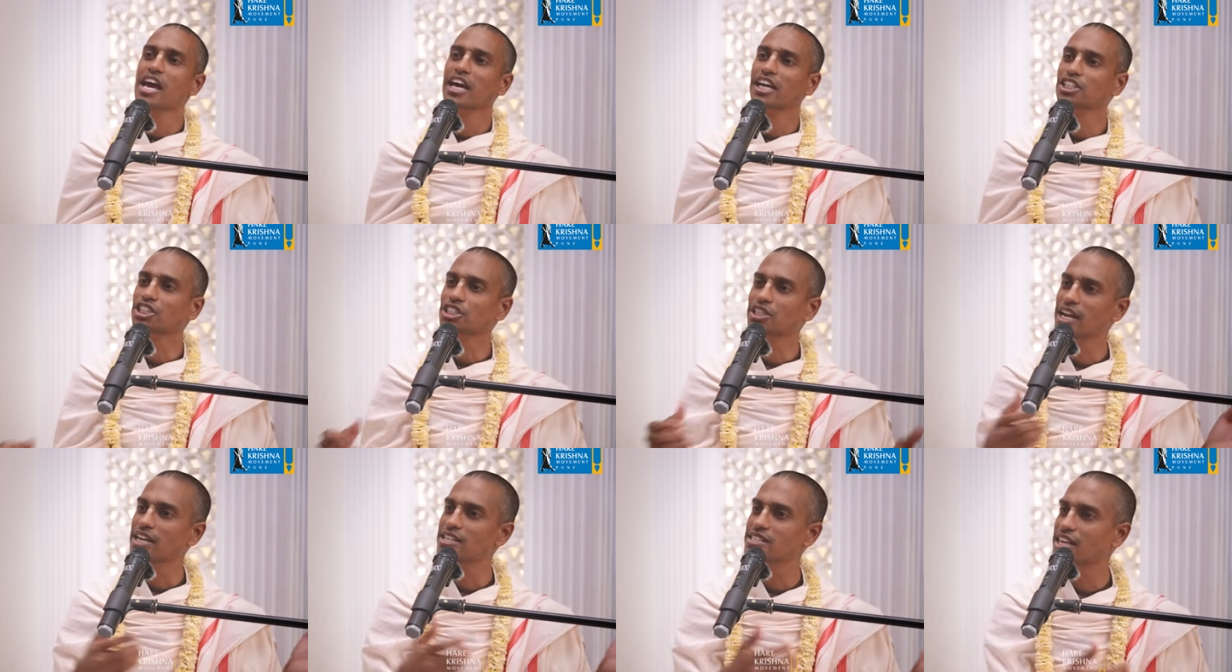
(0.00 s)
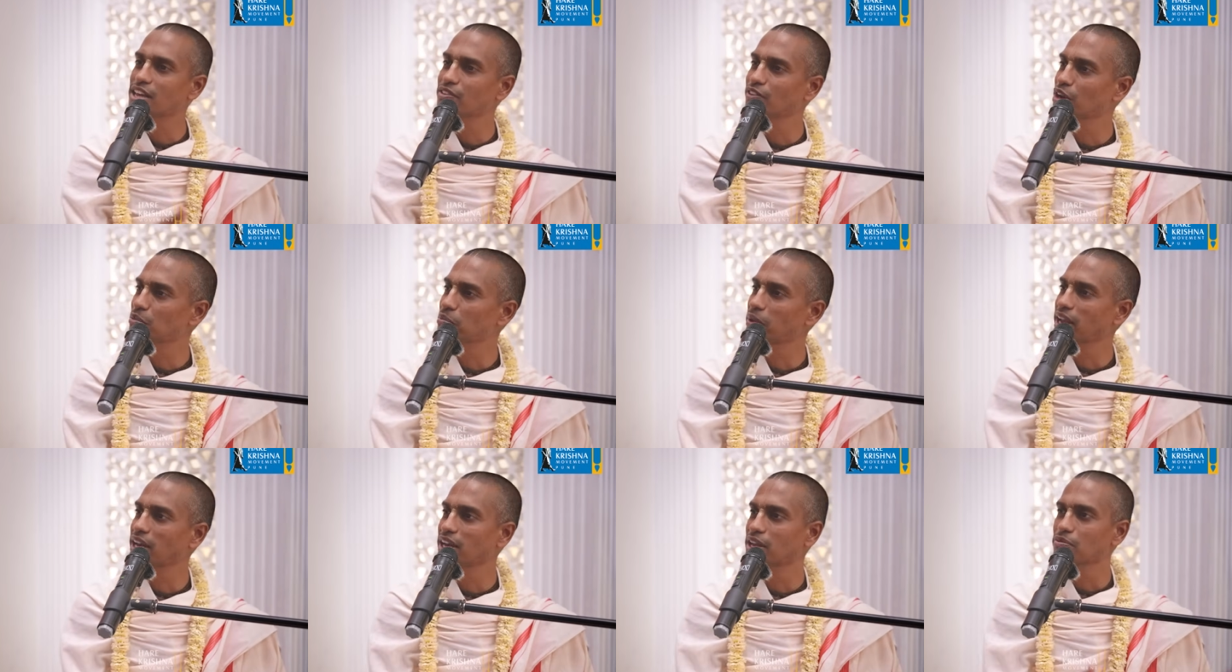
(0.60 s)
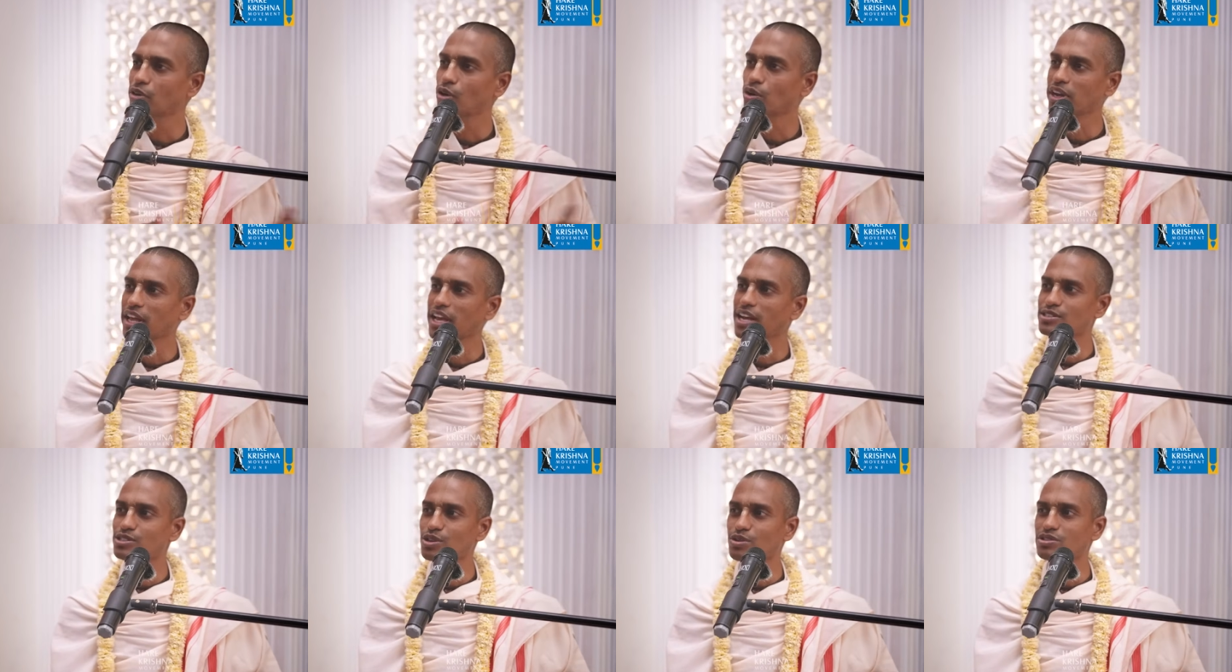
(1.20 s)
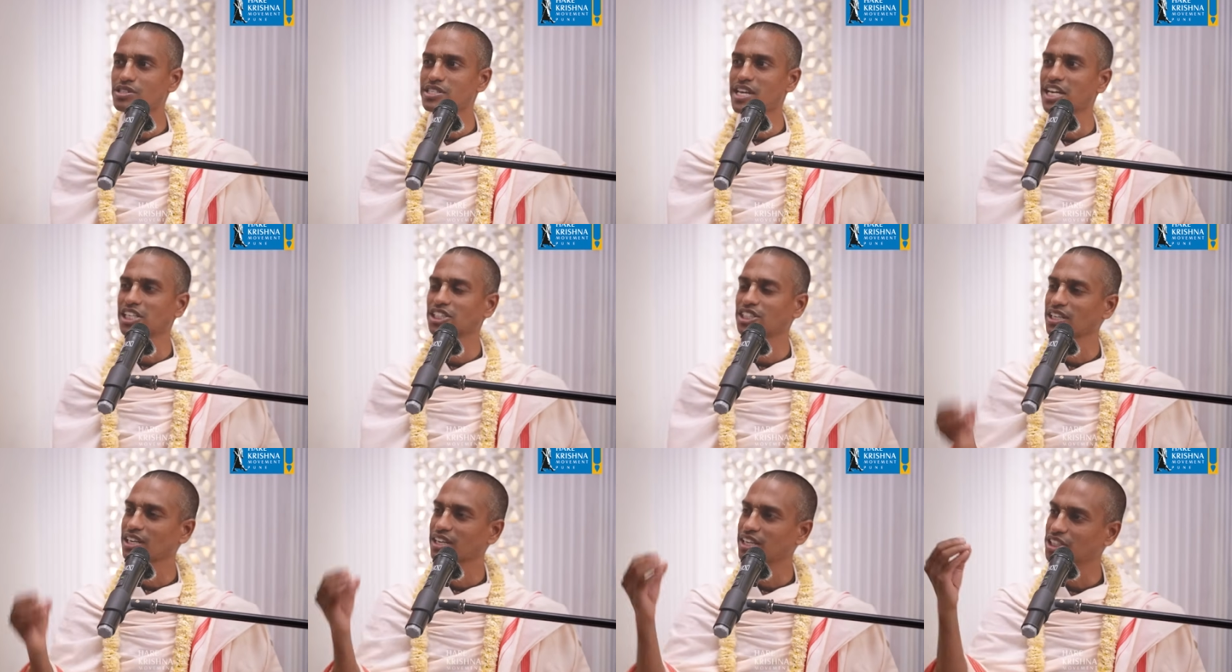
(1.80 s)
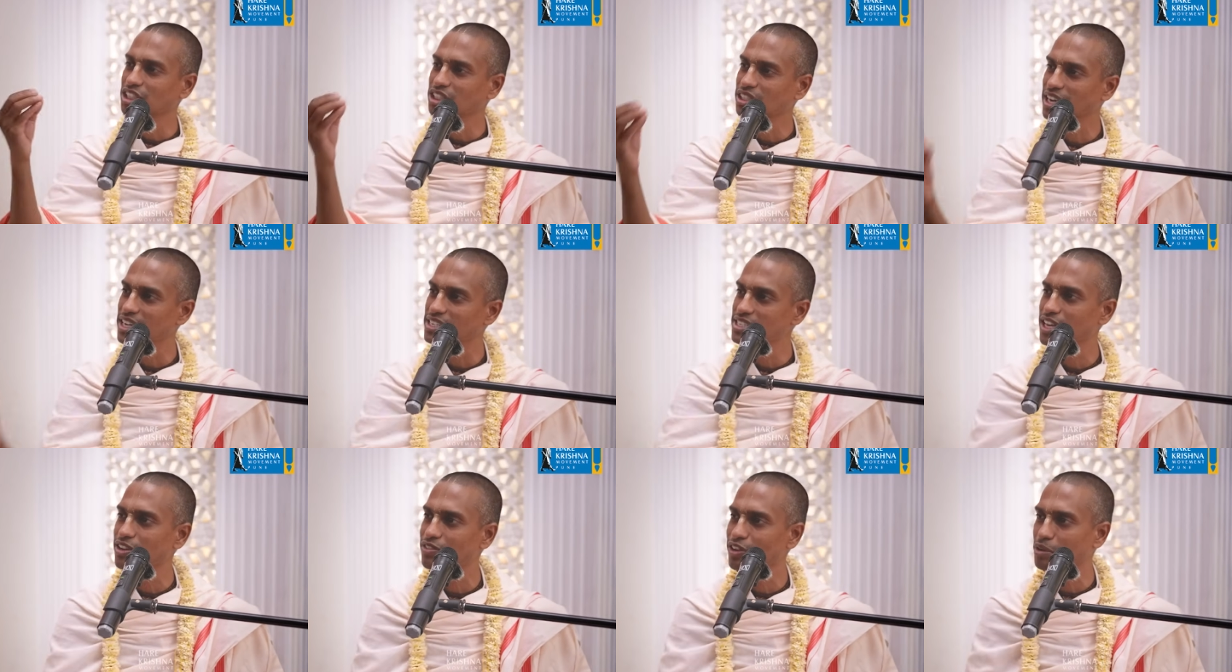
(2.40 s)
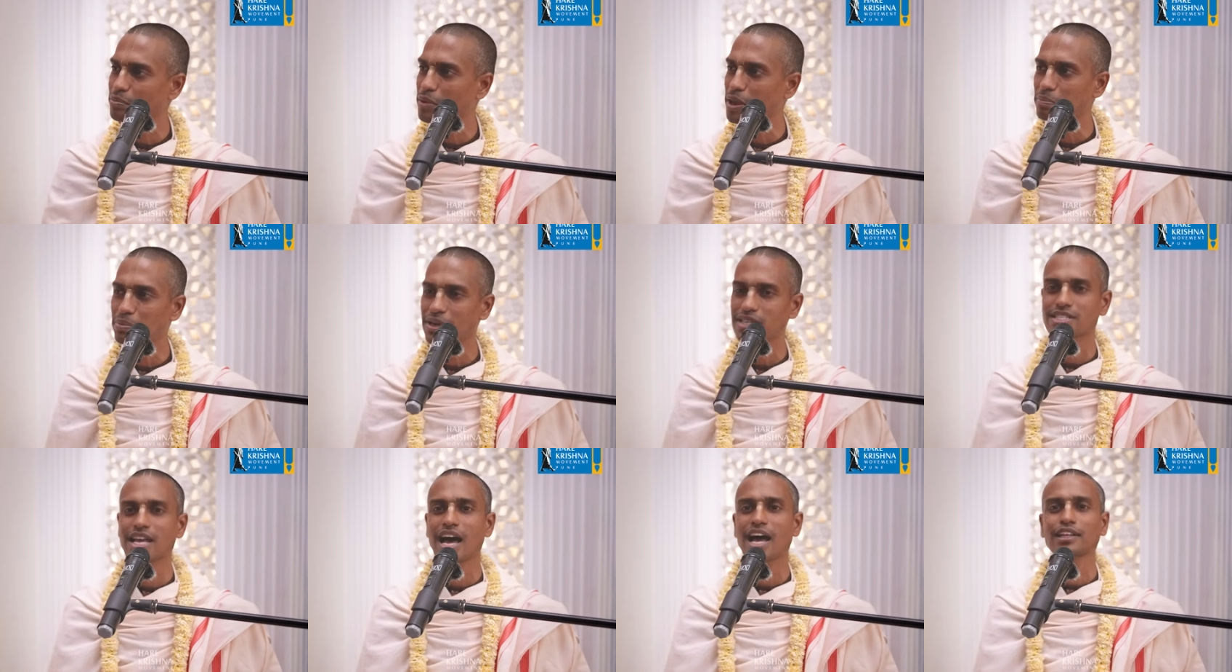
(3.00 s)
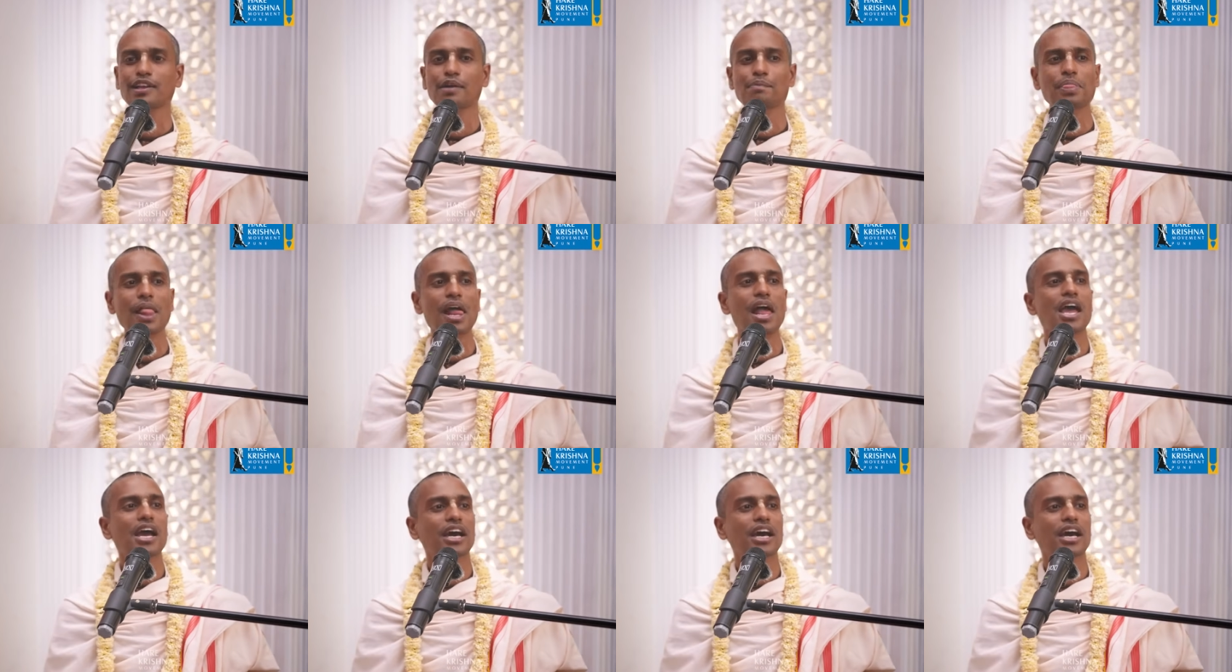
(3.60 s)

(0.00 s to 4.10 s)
Krishna has given me Devotee Association. Krishna has given me Prasadam.